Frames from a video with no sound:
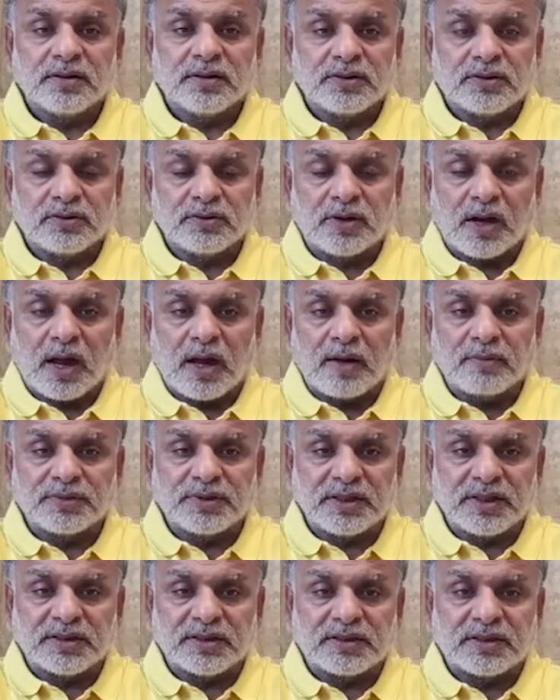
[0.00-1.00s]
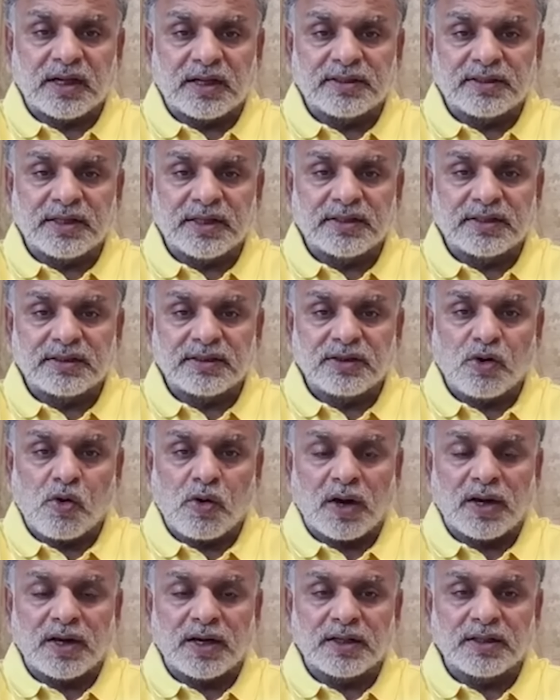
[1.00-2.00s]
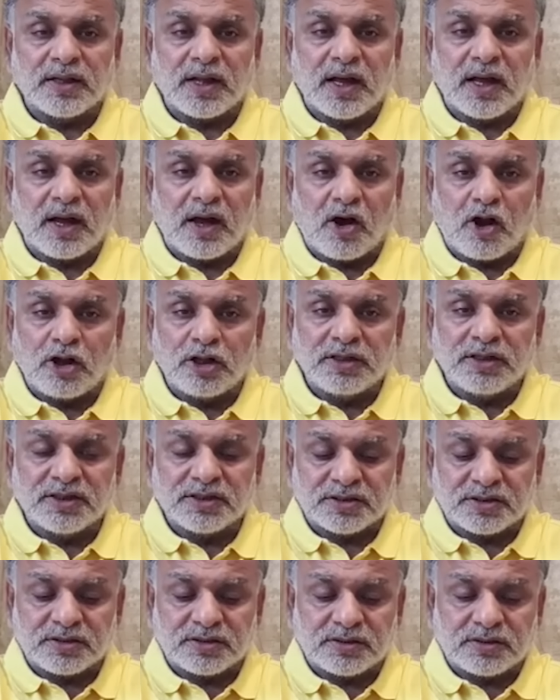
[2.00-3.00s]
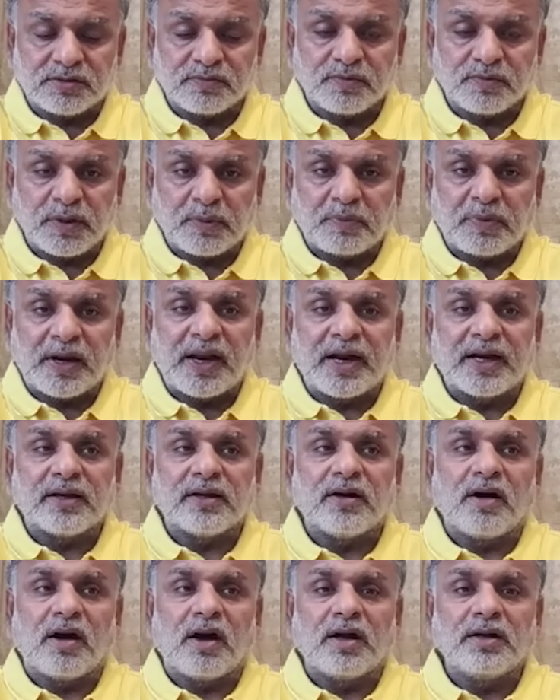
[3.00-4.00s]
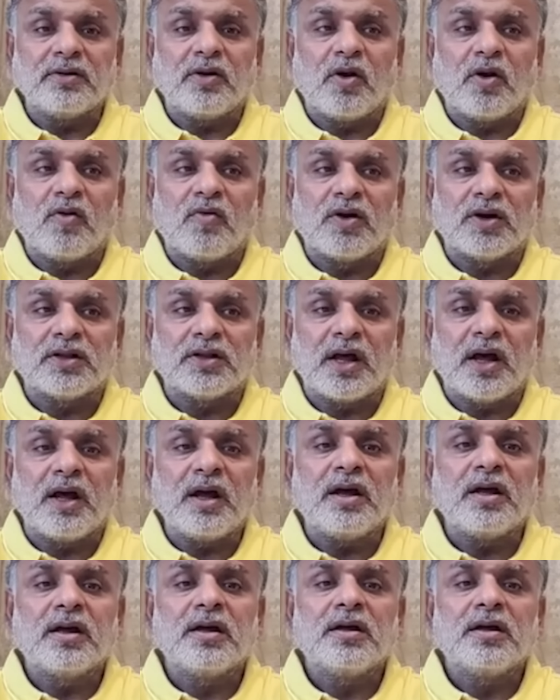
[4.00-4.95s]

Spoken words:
to Ram Tirtha, then Yogananda, all these people had gone over the